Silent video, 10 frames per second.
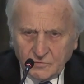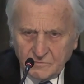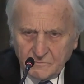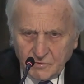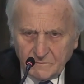
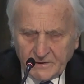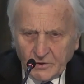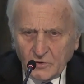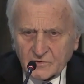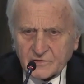To make a
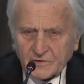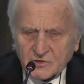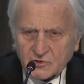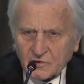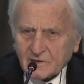long story
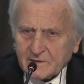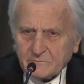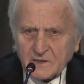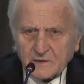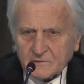short, let
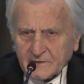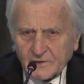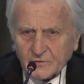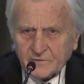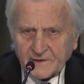me tell
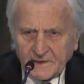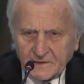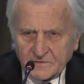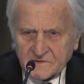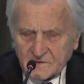you that I
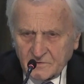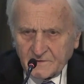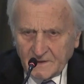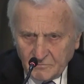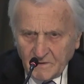consider
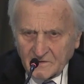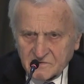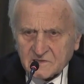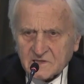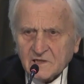that we are
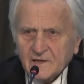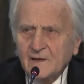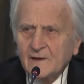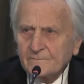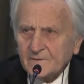still
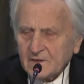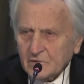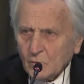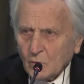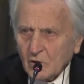in
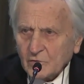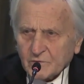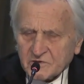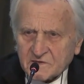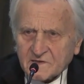a world
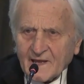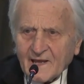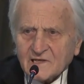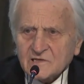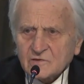which is
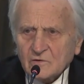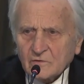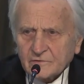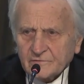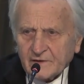
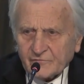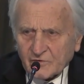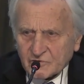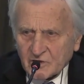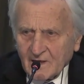extraordinarily
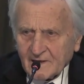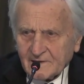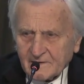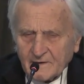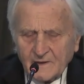fragile
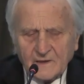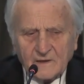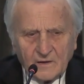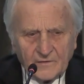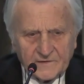
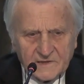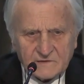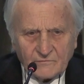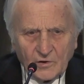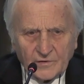on this
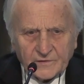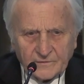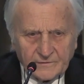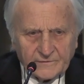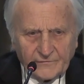front,
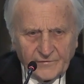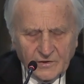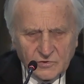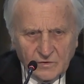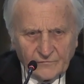the
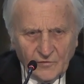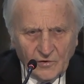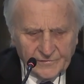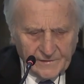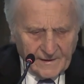financial
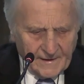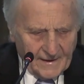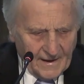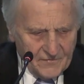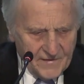front,
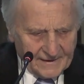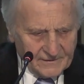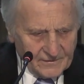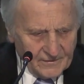and that